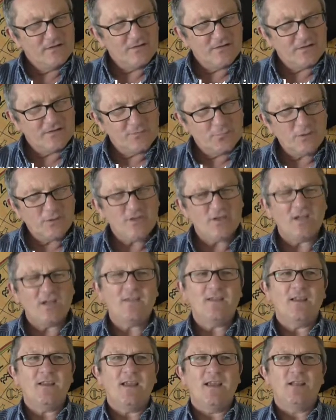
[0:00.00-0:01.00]
switch
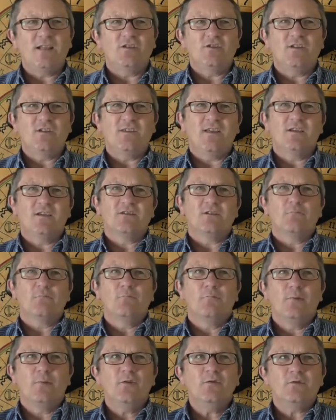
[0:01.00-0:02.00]
in the energy. There's a
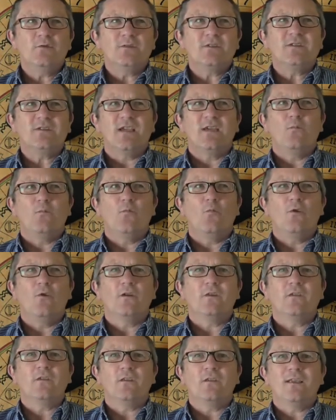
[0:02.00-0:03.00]
boost in
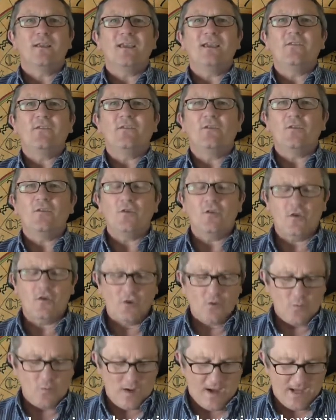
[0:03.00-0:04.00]
what it is that
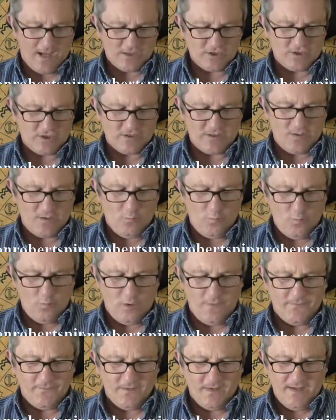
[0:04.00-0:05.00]
you actually
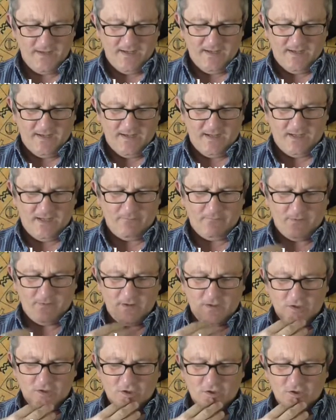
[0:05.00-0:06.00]
want. Now,
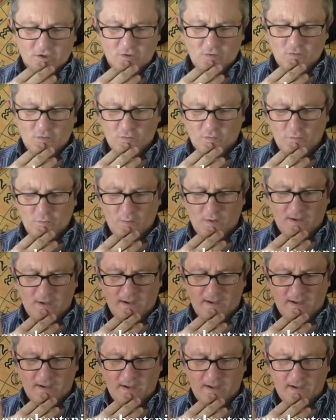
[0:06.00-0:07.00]

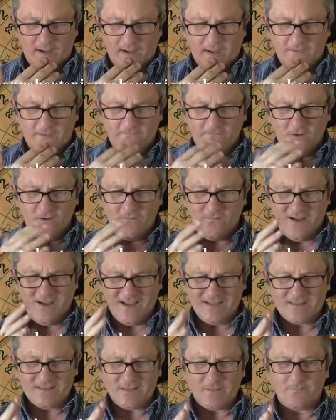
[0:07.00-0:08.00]
if you've
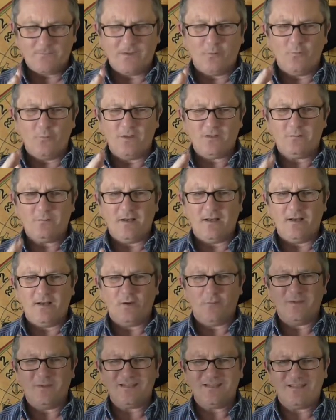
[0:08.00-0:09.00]
had something where it's been a
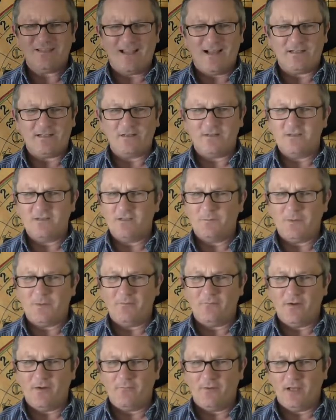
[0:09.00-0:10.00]
little bit stagnant, this could be
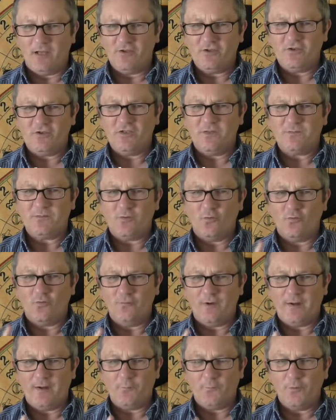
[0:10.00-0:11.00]
around relationships or
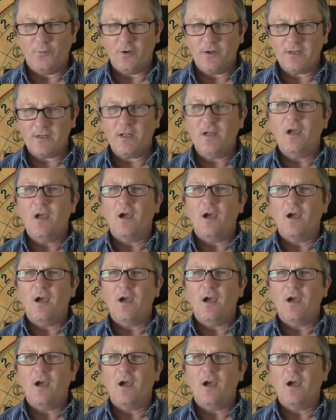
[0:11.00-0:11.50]
around work,